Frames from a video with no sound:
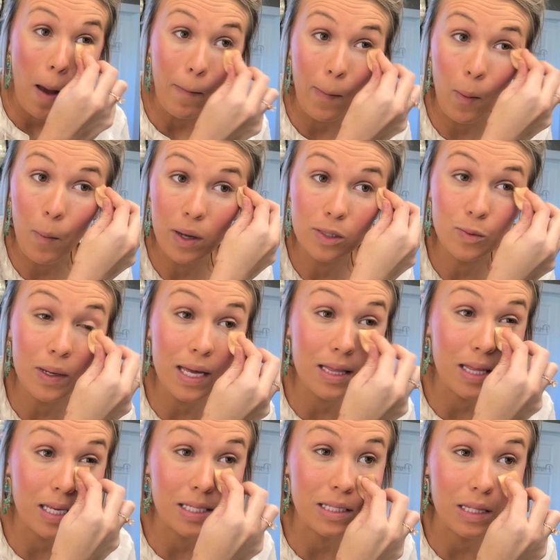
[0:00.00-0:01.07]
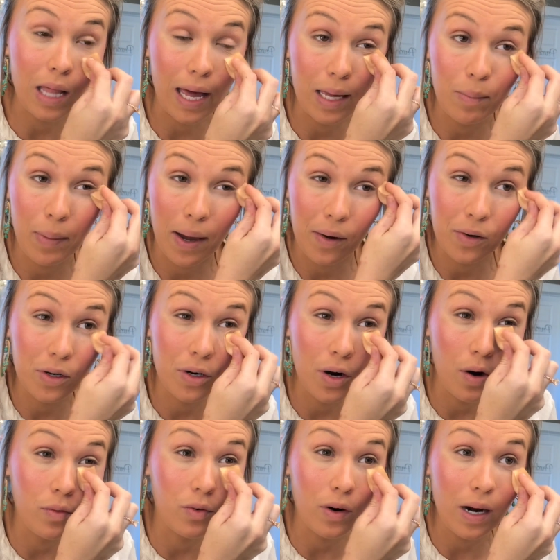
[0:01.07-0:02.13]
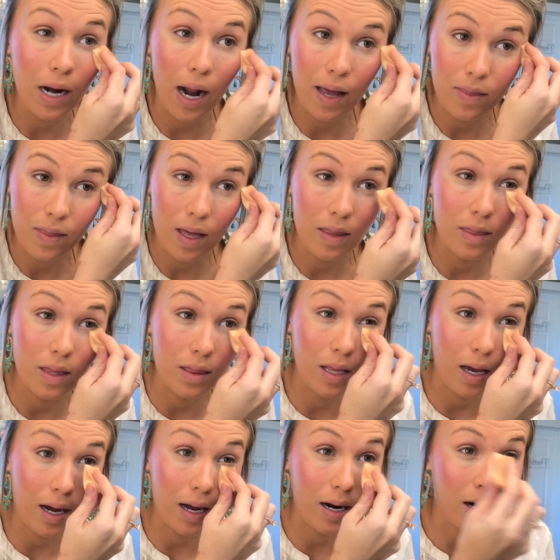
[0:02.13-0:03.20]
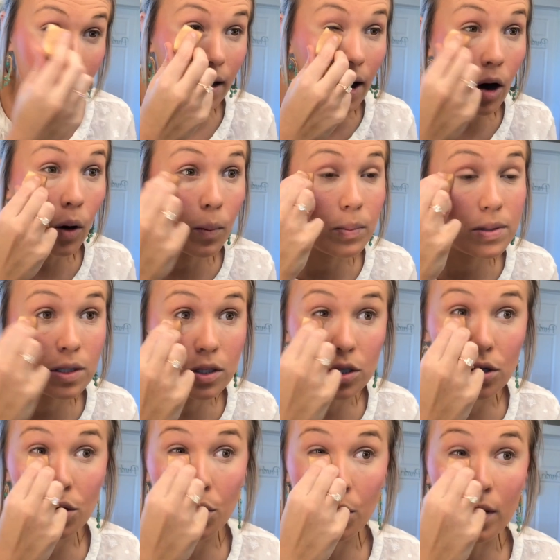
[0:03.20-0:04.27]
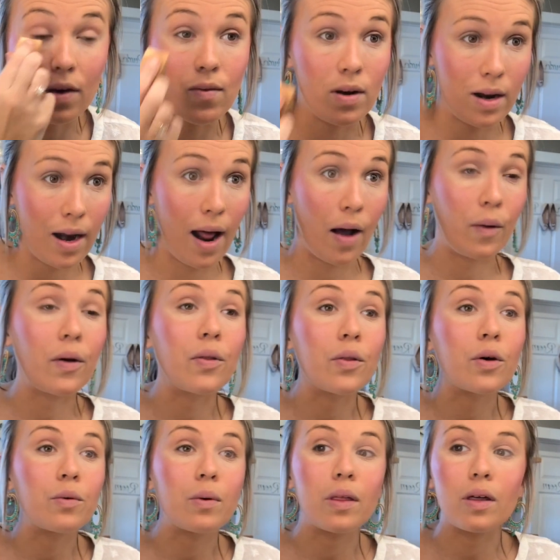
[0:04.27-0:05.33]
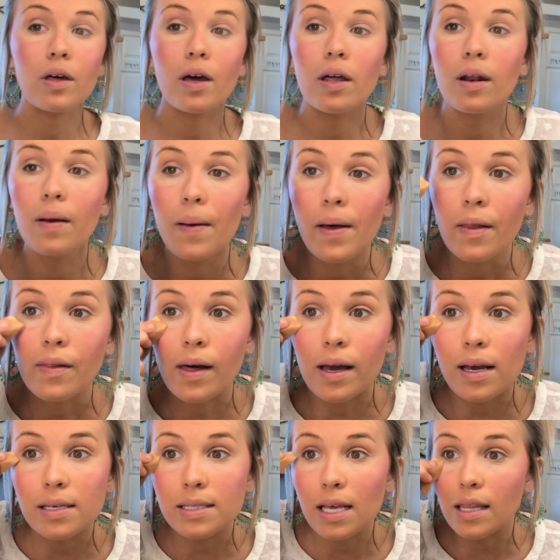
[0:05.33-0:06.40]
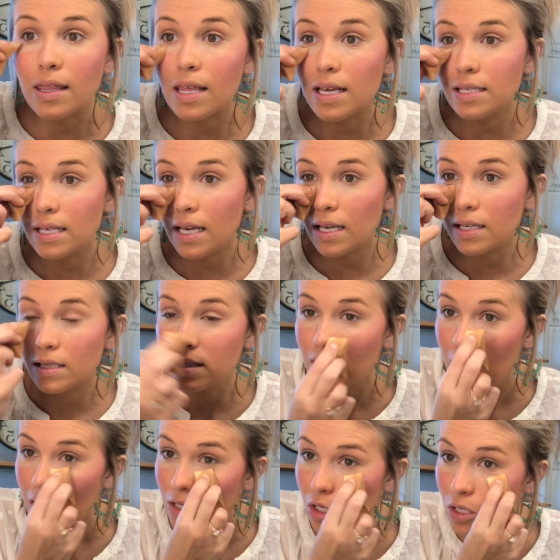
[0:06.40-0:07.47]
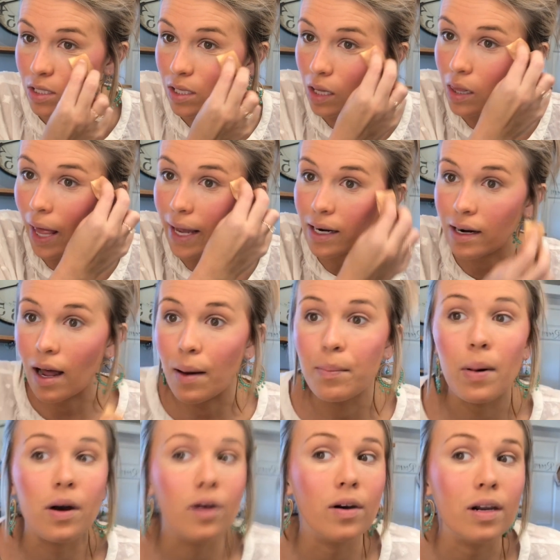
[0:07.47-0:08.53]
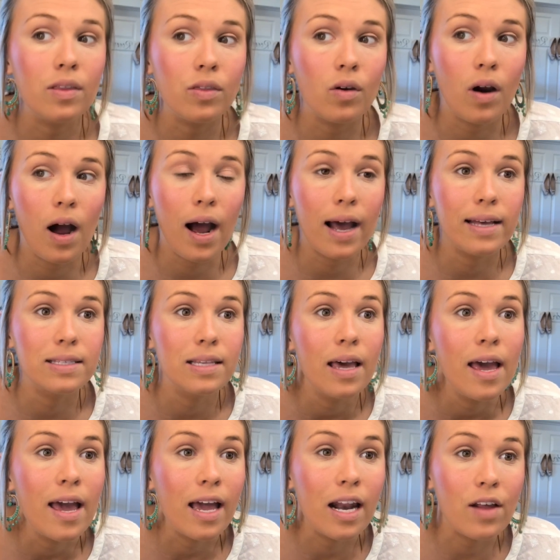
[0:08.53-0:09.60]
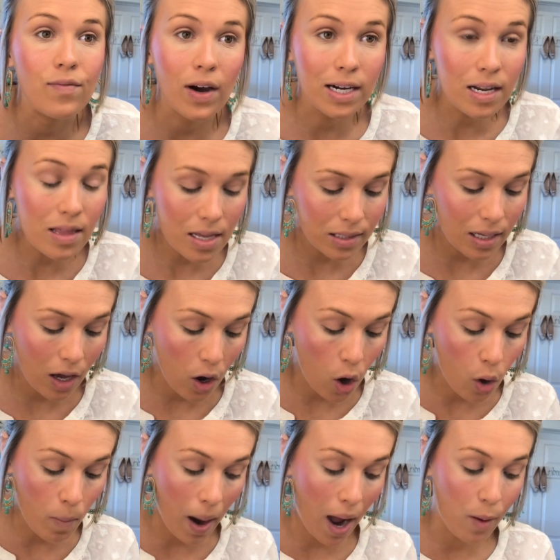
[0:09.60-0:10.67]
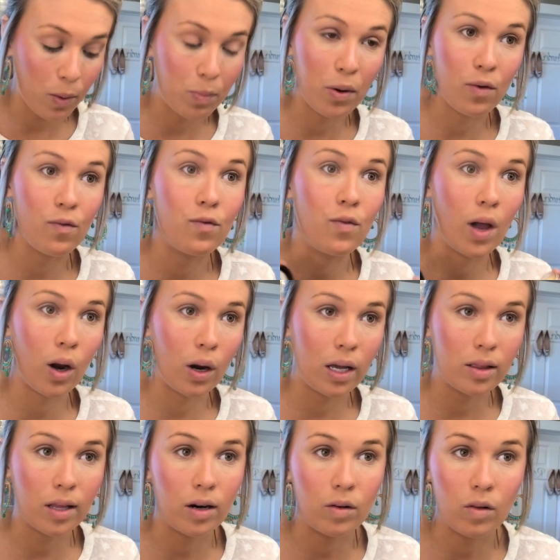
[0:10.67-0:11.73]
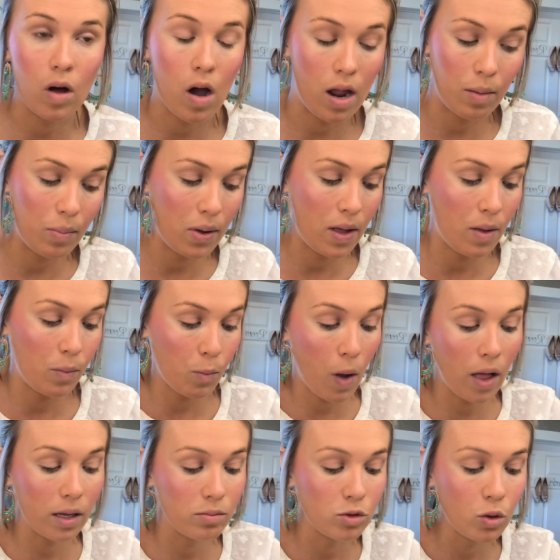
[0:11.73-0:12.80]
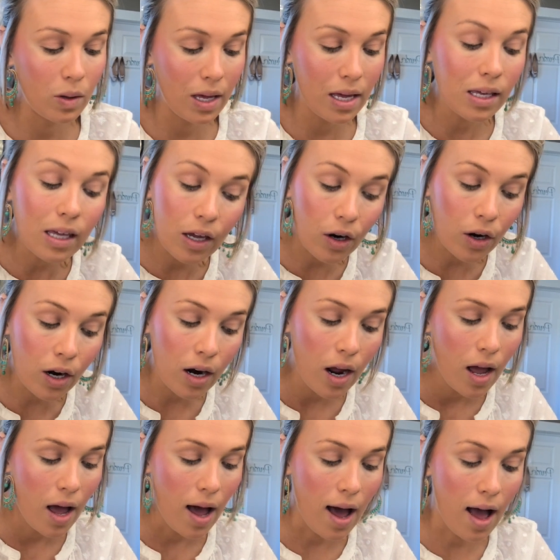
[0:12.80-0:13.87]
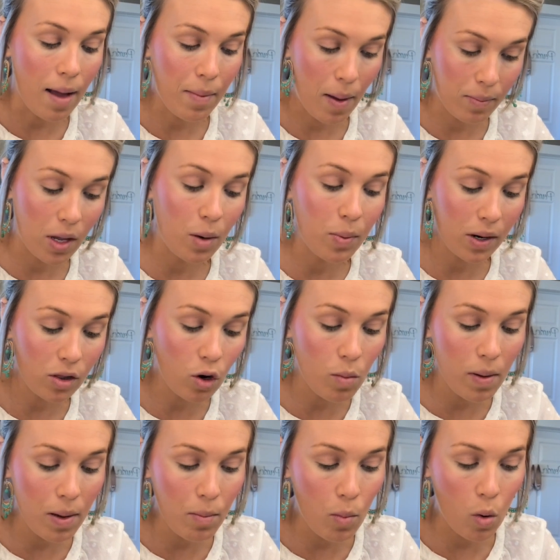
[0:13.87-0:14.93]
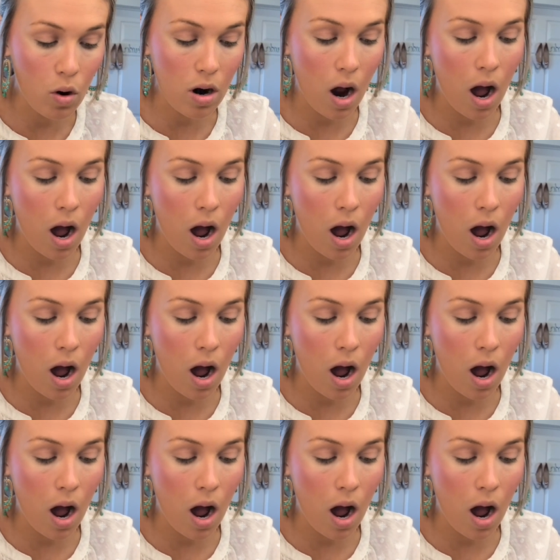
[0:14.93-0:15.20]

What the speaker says: But once we get this light powder over it, I think that that helps to even it out and look really good. Like I said, this is just to lighten up underneath your eyes. And if I did this at home, I would put very little on. But while I'm doing it here, I'm gonna put a little bit more